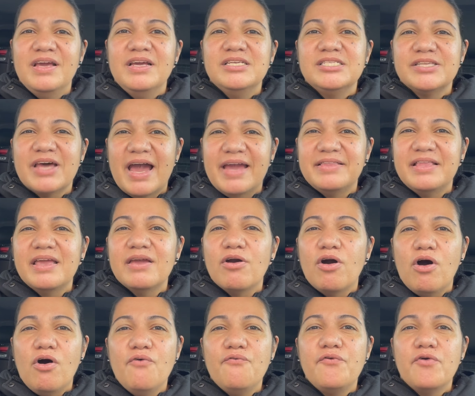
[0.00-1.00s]
So I think
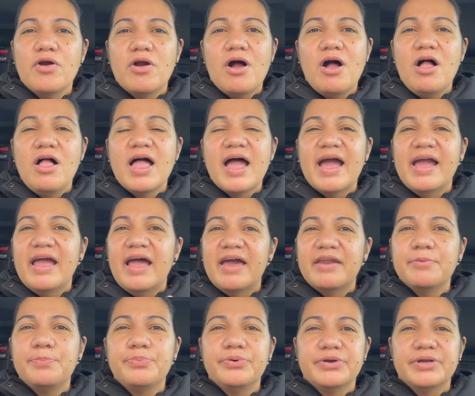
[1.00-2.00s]
overall, I had
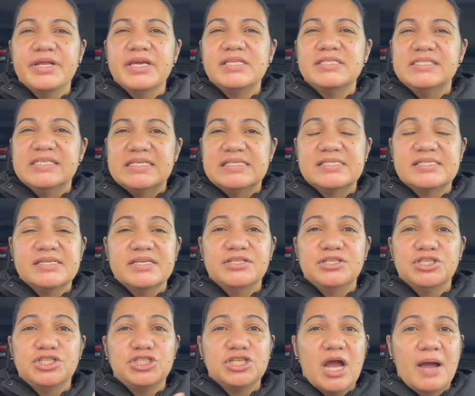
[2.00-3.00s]
a pretty
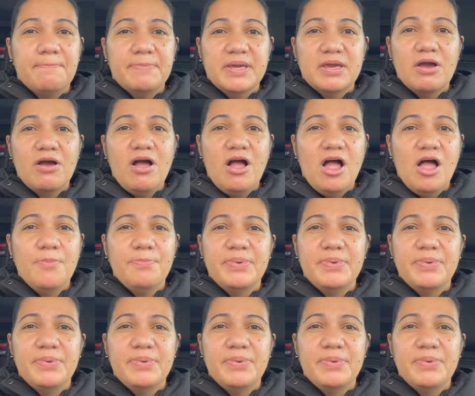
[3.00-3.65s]
decent shopping haul.